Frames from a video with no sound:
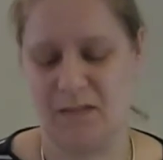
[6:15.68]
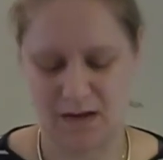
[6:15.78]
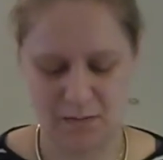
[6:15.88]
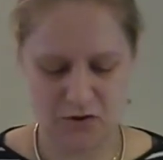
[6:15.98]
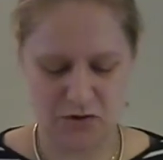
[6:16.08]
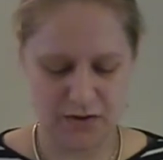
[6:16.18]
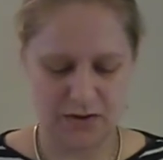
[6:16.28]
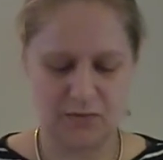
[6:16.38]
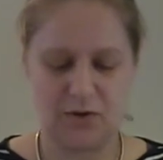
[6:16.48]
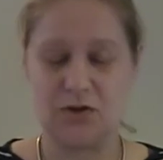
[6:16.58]
a mystery
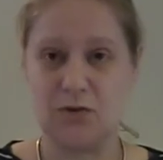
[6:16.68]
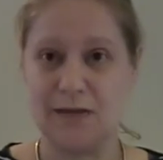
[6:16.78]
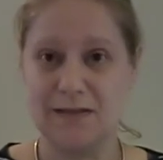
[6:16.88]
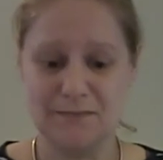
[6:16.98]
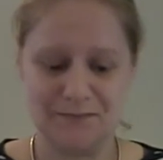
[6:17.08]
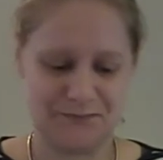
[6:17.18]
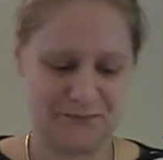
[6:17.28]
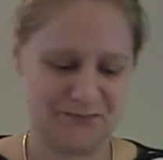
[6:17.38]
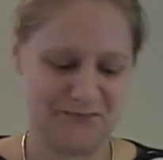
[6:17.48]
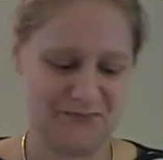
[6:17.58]
what you win,
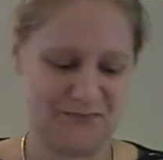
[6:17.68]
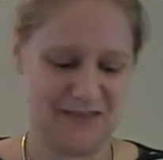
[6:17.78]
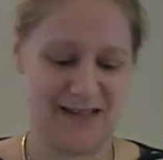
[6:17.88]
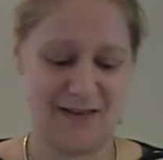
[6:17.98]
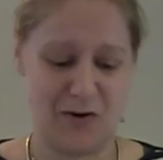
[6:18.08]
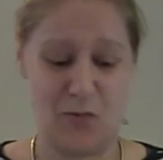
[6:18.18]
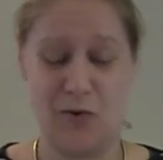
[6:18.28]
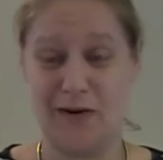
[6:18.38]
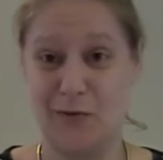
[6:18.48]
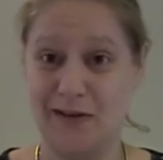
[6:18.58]
or
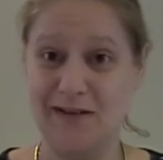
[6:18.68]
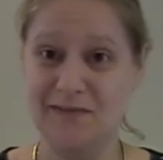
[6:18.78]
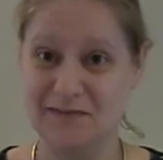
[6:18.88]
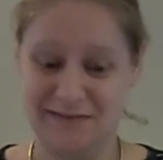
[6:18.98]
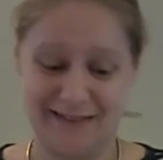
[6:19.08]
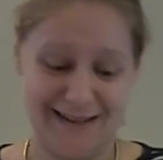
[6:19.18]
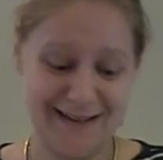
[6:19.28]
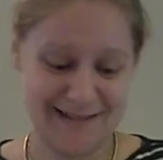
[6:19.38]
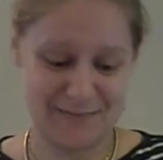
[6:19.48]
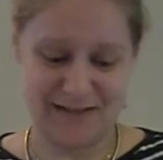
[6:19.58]
win or win
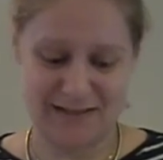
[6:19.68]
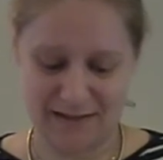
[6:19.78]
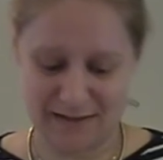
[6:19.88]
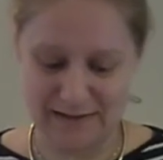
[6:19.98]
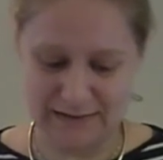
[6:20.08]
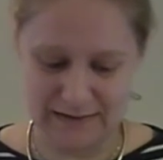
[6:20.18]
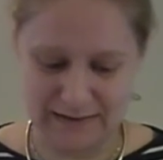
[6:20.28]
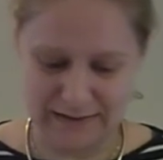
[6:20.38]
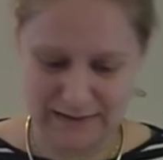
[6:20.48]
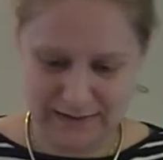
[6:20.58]
gets, basically.
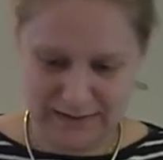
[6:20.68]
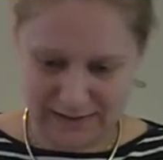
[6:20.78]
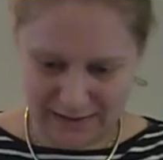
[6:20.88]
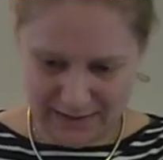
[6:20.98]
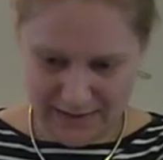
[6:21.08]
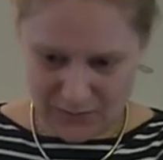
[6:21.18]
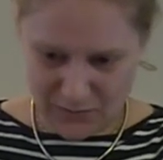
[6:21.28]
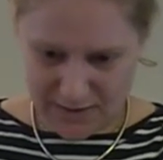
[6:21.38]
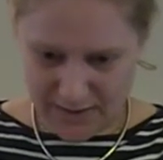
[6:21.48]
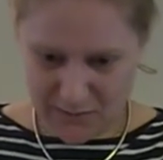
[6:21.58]
And I
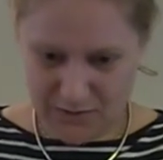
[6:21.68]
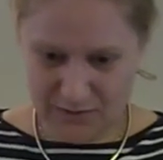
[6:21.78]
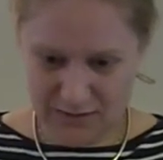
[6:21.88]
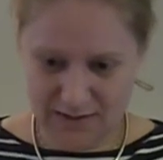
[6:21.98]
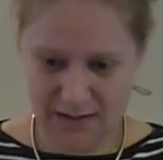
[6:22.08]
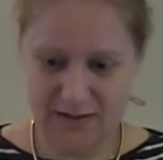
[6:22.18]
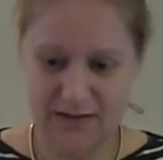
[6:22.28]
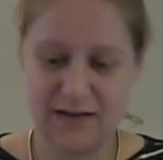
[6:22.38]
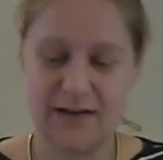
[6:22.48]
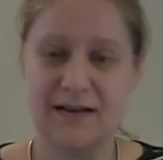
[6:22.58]
would absolutely say
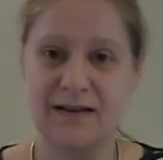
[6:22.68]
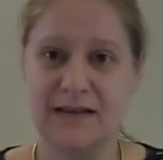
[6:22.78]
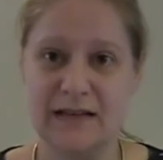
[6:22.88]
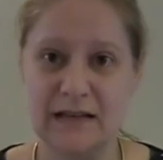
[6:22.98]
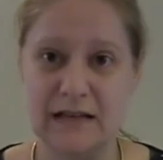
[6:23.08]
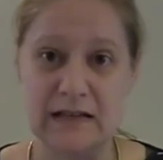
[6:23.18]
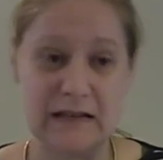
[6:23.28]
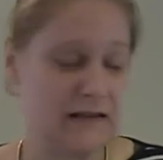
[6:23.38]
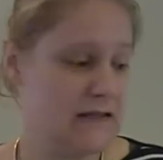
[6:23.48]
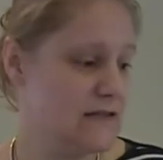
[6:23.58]

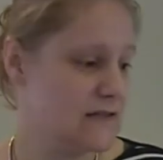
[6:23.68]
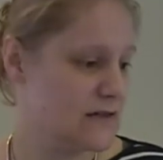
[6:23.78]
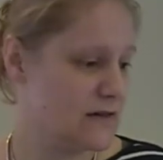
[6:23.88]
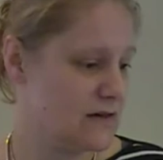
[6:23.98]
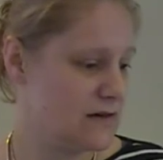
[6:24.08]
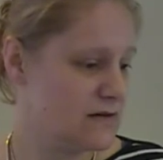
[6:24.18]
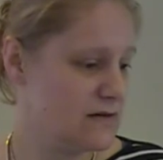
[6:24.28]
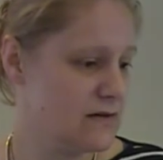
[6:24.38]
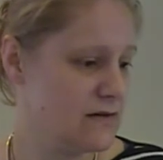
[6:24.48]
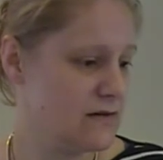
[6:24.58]
these
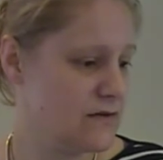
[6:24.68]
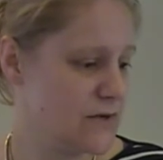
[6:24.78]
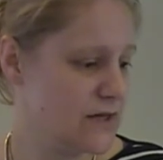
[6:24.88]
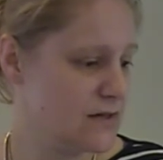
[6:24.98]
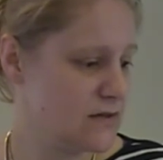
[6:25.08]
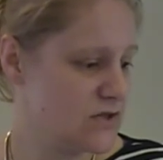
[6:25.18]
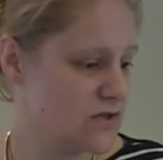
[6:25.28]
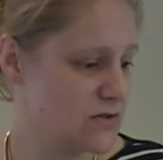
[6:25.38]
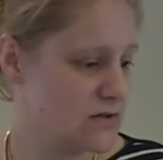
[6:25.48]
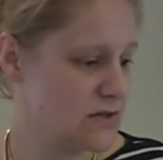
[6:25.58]
are the regular
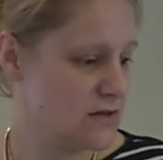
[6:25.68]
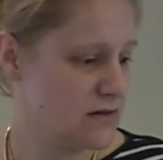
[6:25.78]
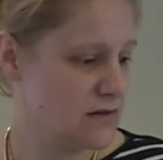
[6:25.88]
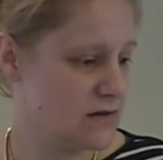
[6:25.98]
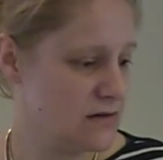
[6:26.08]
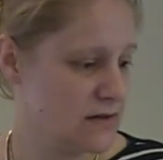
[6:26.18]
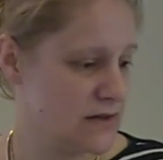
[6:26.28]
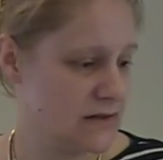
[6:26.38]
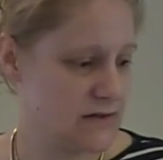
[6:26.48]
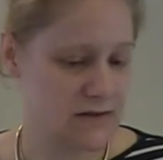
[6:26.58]
Sultan Cotton
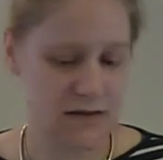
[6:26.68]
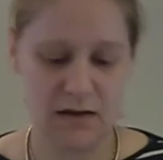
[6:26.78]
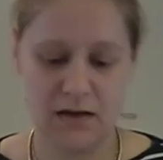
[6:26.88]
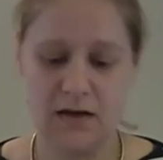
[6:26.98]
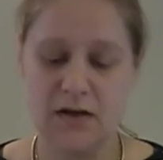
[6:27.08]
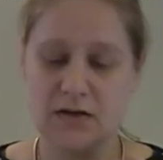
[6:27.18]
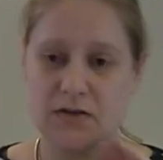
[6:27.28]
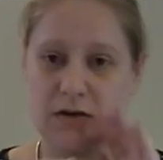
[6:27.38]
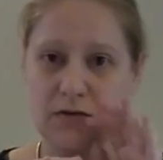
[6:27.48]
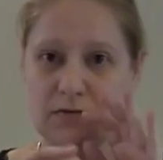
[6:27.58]
Kings.
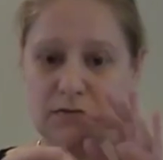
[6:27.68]
So,